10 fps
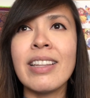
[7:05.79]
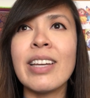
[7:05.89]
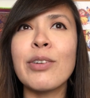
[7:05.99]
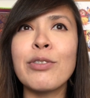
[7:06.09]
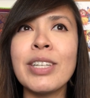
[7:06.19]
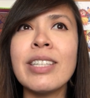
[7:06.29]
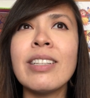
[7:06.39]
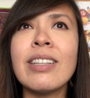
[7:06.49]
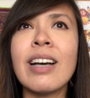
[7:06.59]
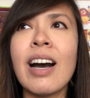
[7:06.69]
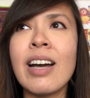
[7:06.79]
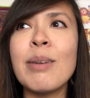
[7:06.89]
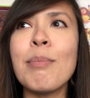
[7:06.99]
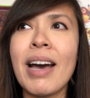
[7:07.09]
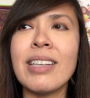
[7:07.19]
like a real
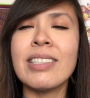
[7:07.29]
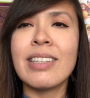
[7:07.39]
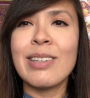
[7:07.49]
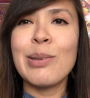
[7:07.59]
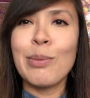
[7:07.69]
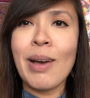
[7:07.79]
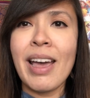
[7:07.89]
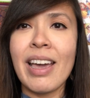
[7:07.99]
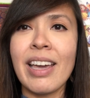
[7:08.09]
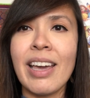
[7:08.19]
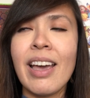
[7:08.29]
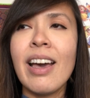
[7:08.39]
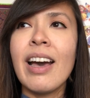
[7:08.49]
unmasked way.